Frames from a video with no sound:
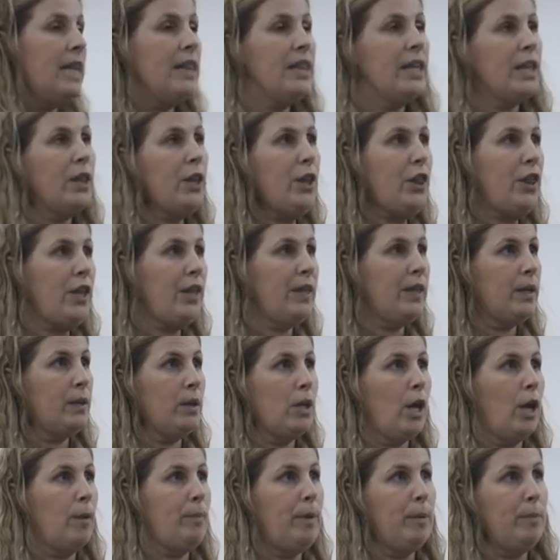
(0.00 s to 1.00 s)
The other thing that a
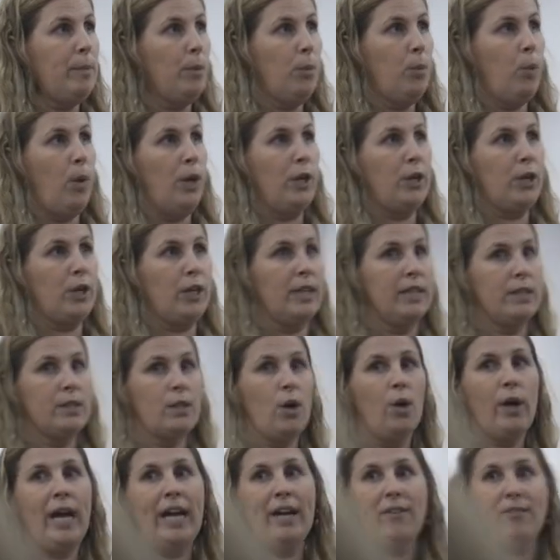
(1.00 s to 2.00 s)
lot of people wonder is,
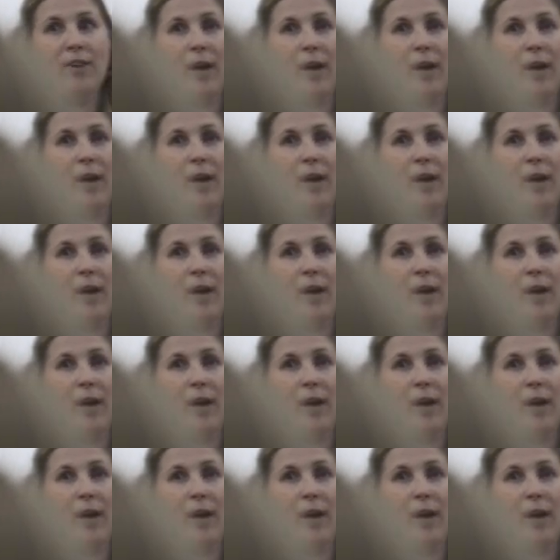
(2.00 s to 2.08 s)
okay,